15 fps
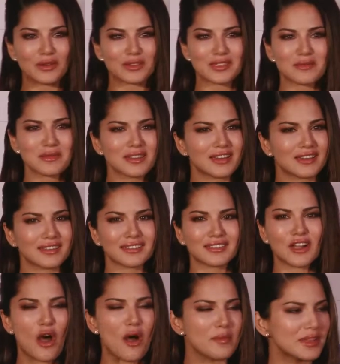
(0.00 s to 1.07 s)
know, some of the
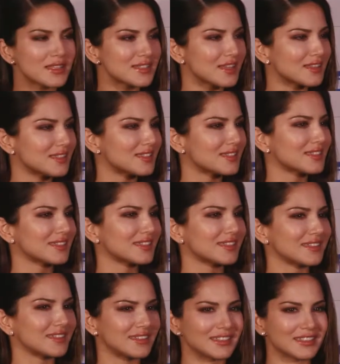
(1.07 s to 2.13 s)
comments that these
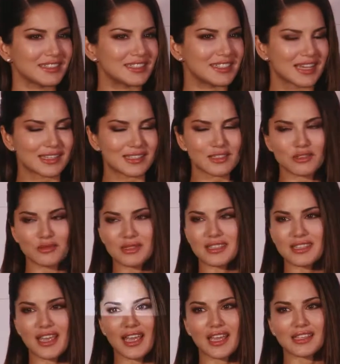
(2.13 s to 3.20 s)
contestants
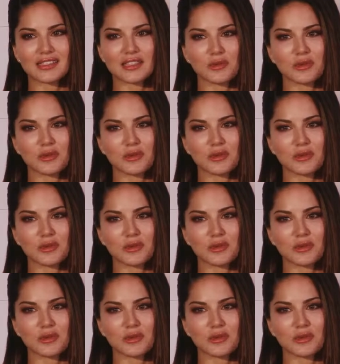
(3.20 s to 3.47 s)
would say, and